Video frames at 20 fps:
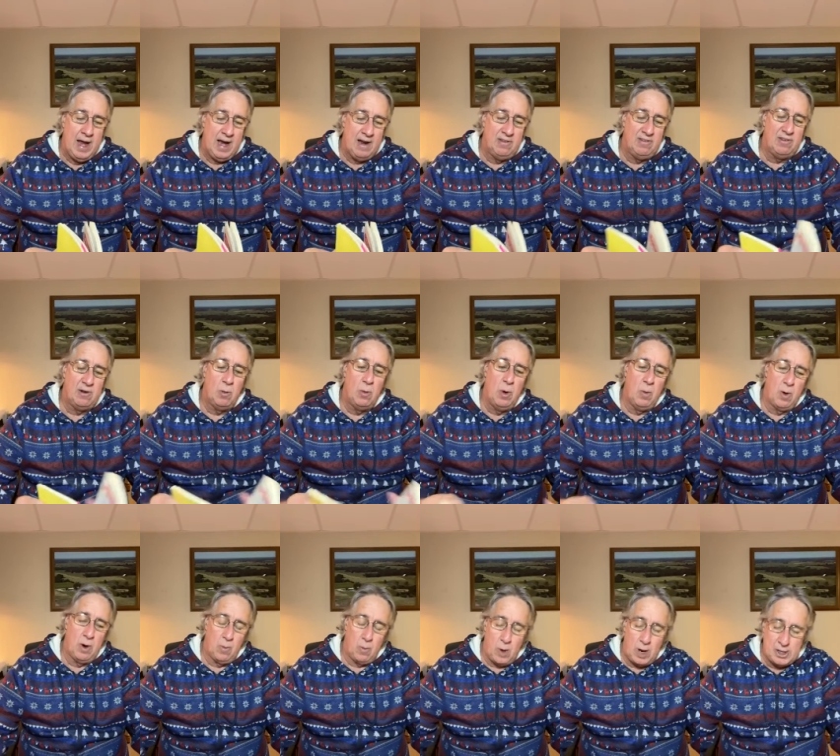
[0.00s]
And so we
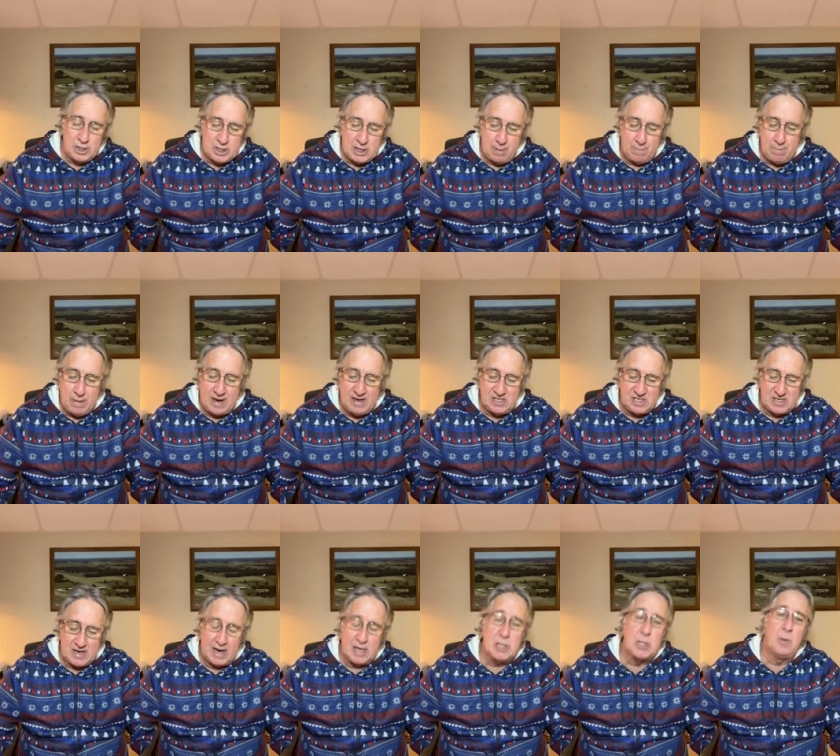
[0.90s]
want to watch that base
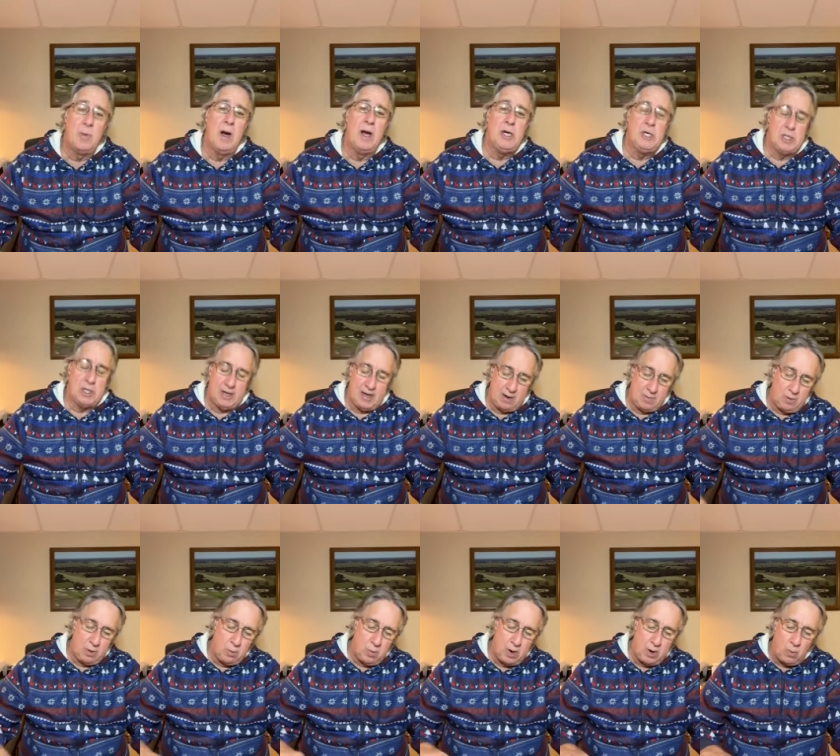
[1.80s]
saturation
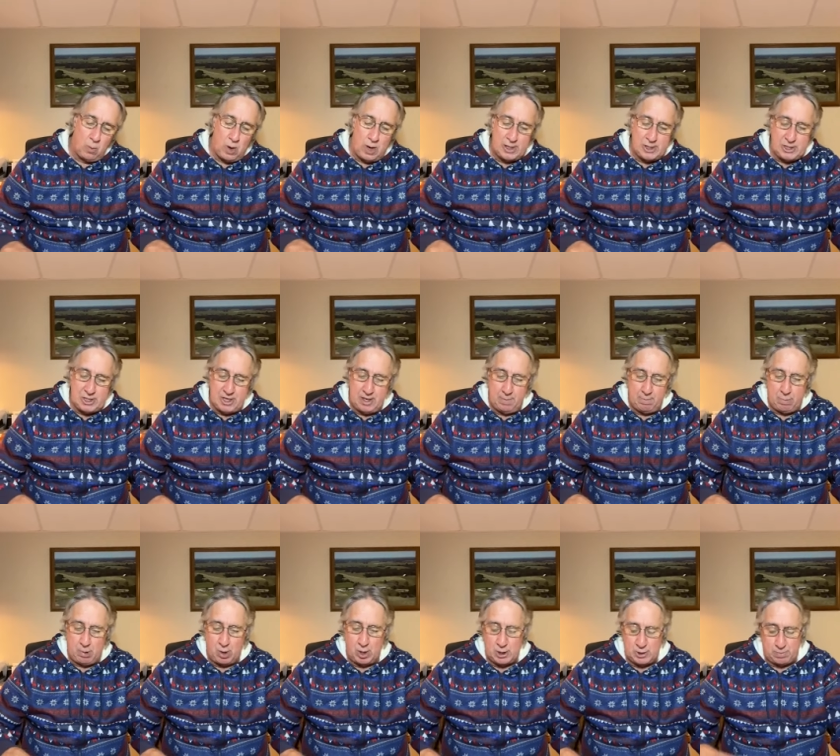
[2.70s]
and we want to watch it
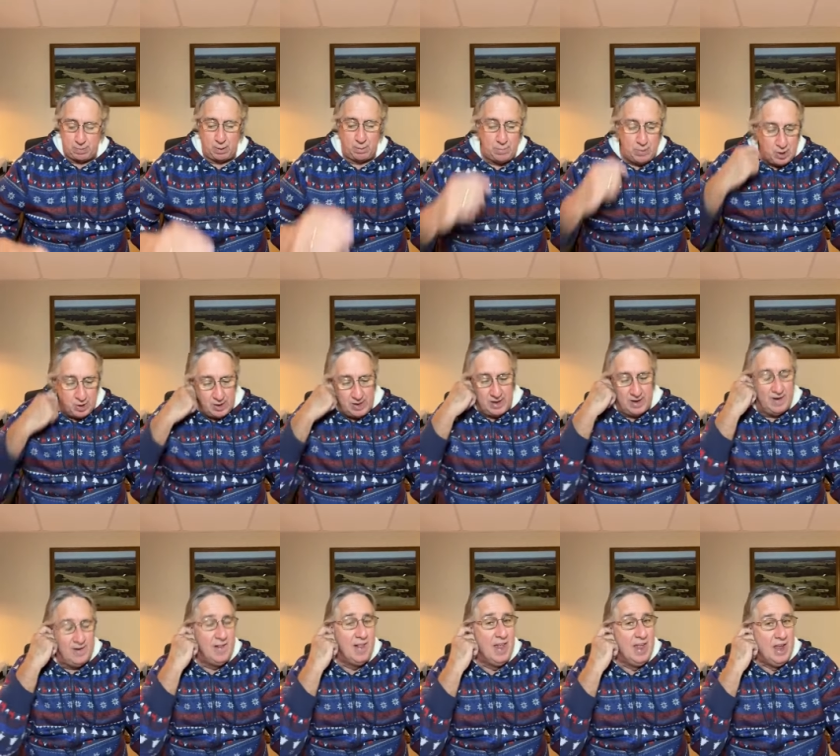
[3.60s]
in parts per
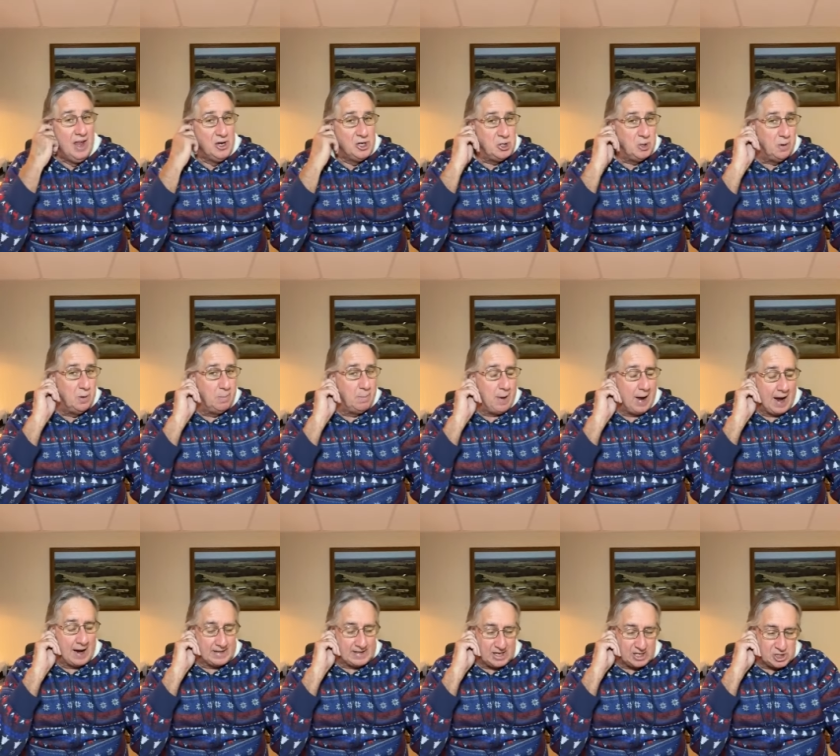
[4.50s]
million to
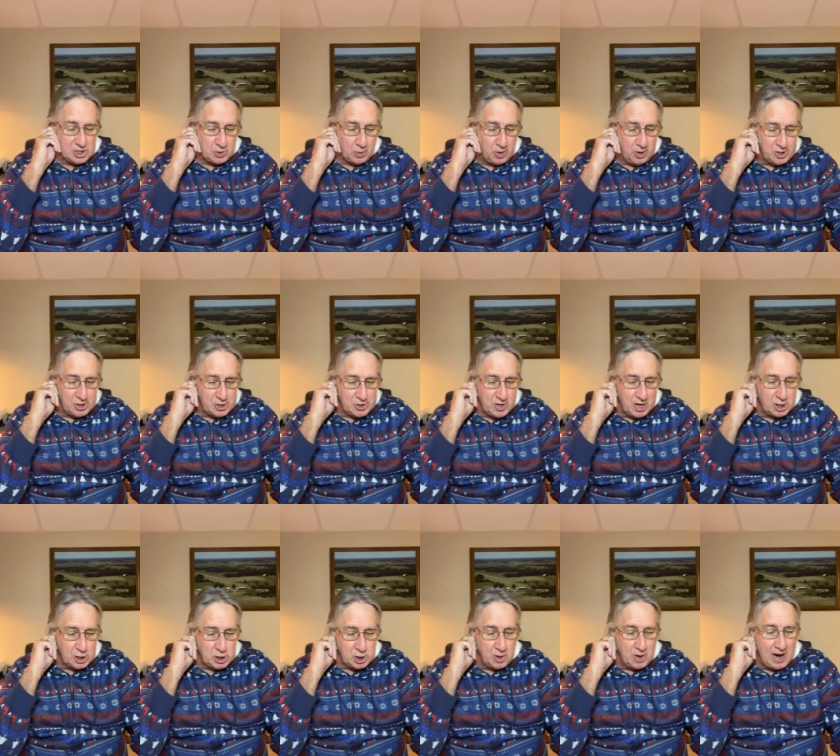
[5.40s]
impact that soil
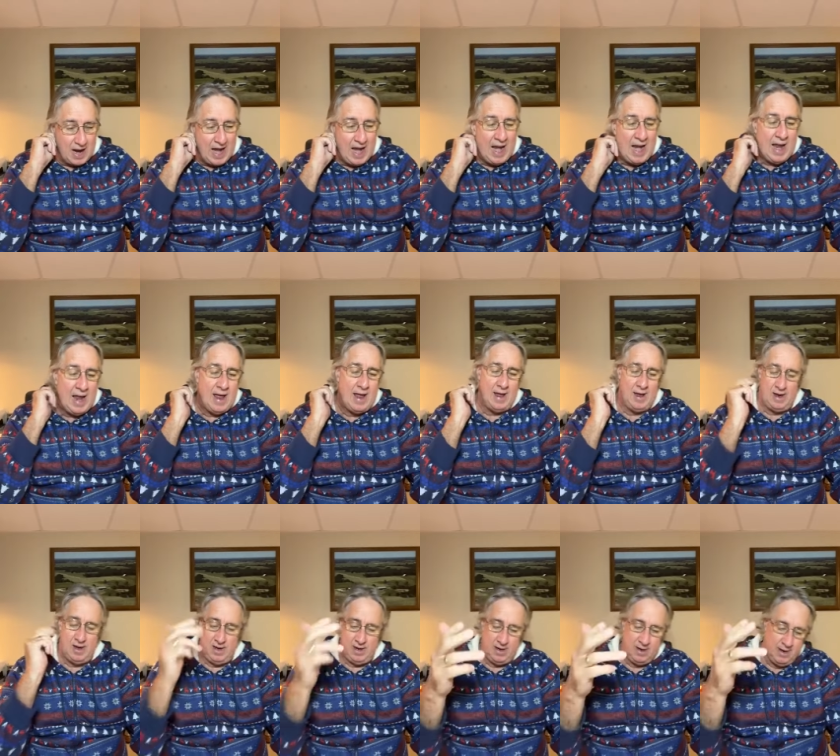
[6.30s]
structure
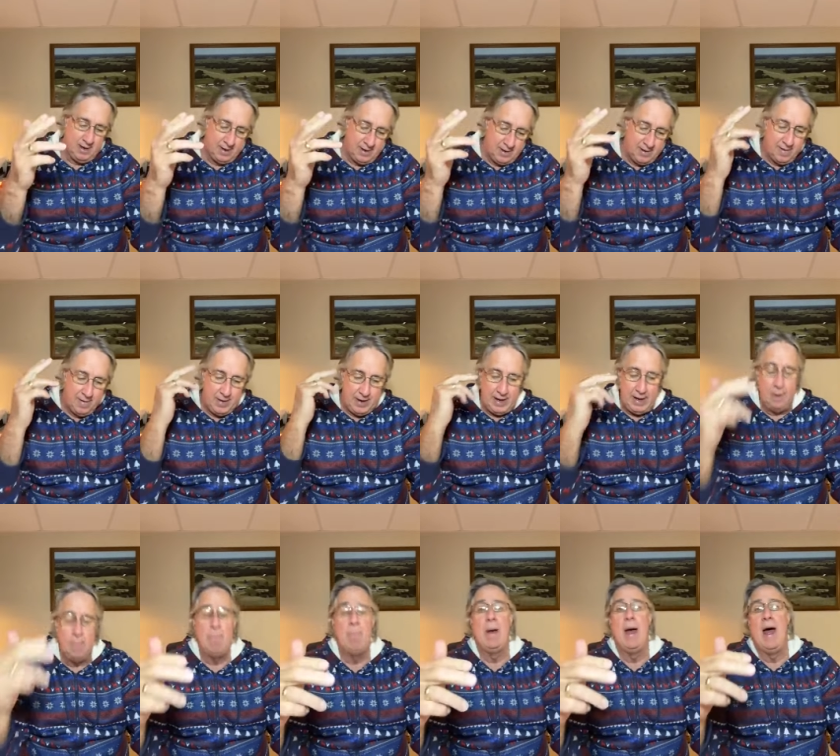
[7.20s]
and
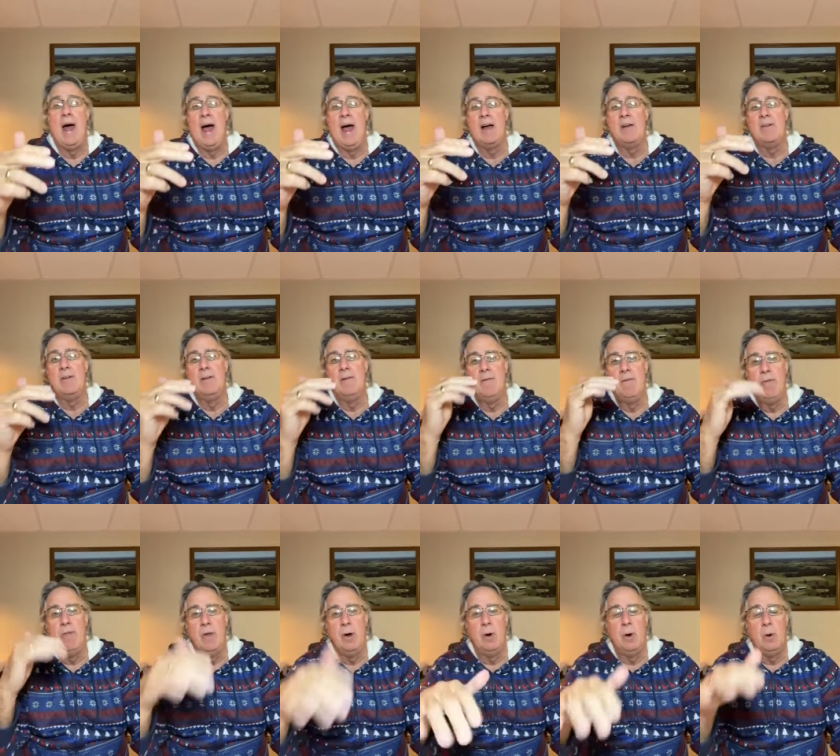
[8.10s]
impact
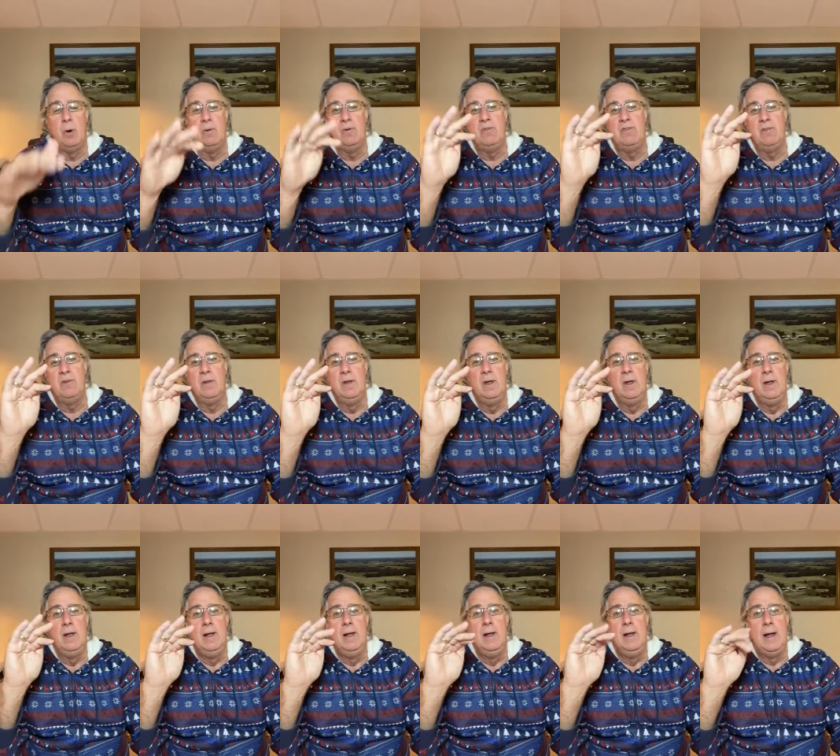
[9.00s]
those
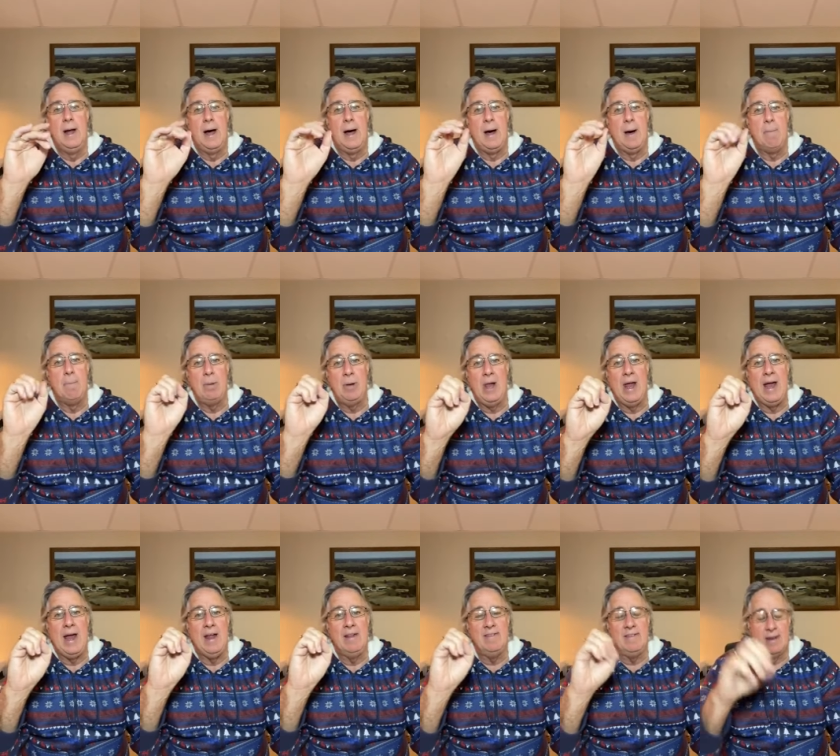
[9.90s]
uh,
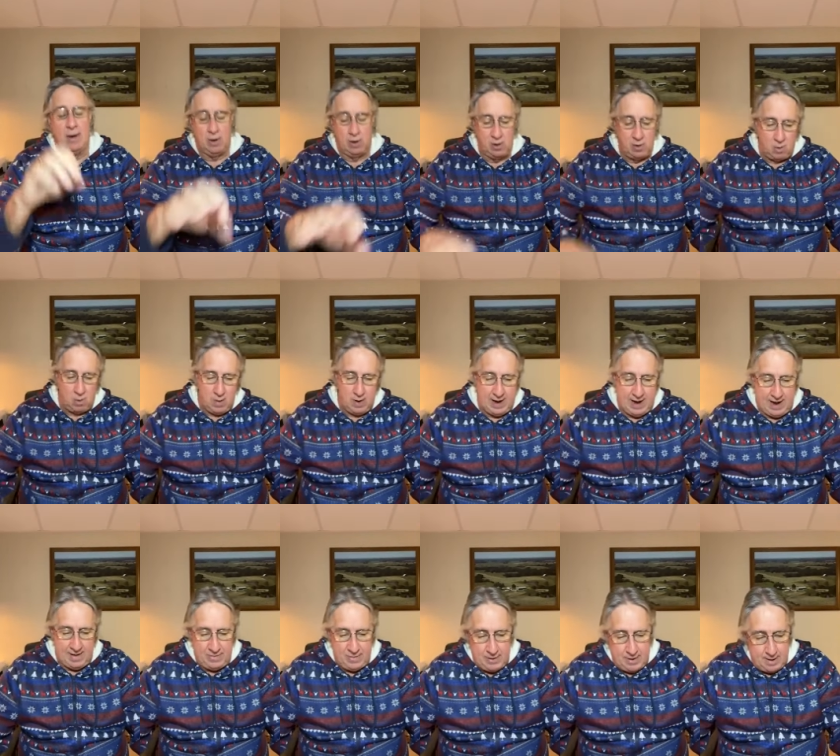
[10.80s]
plants that are growing
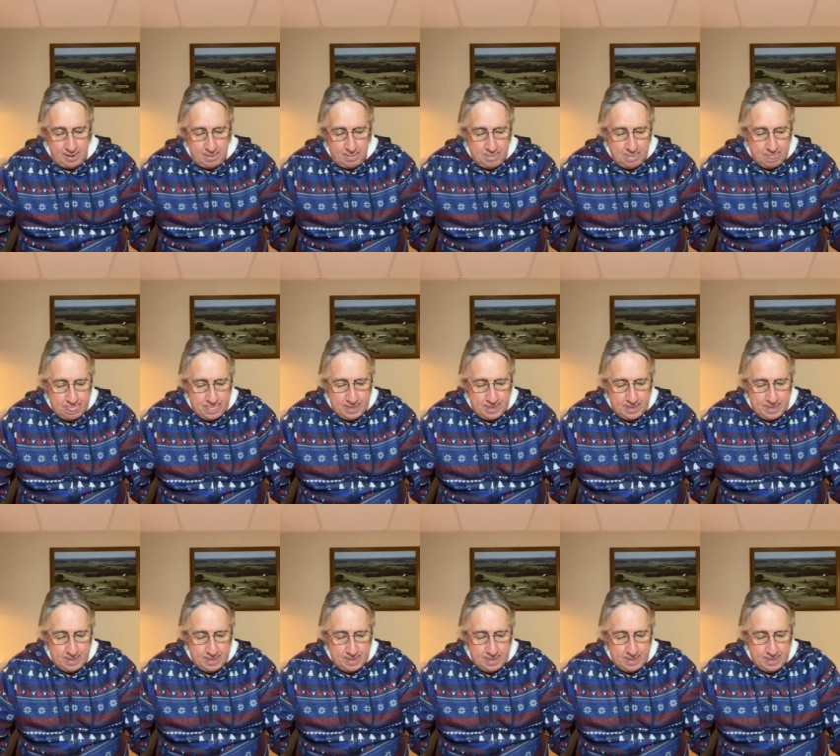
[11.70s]
out there.